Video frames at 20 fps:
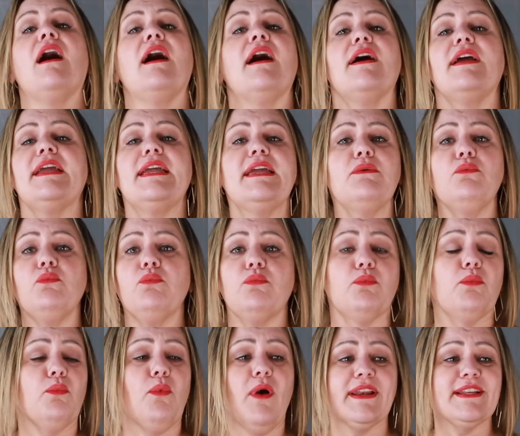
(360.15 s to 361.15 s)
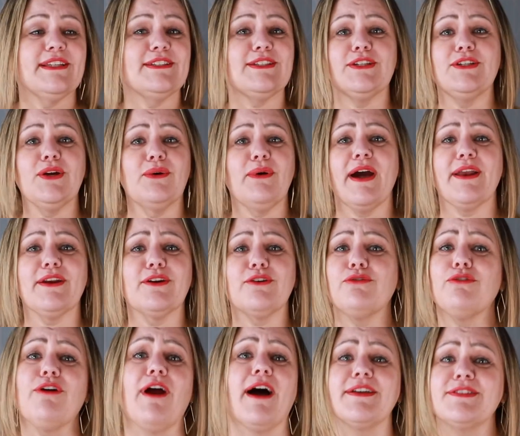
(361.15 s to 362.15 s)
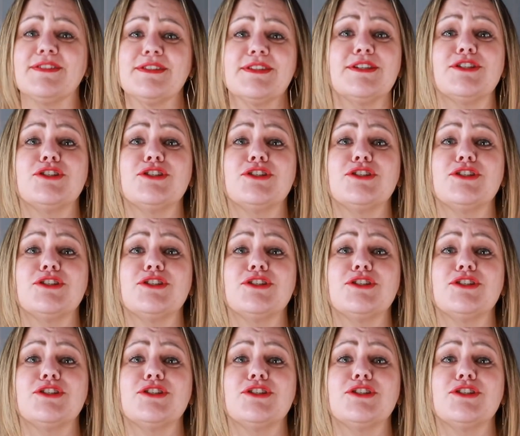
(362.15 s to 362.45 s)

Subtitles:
He wanted to know how to cross the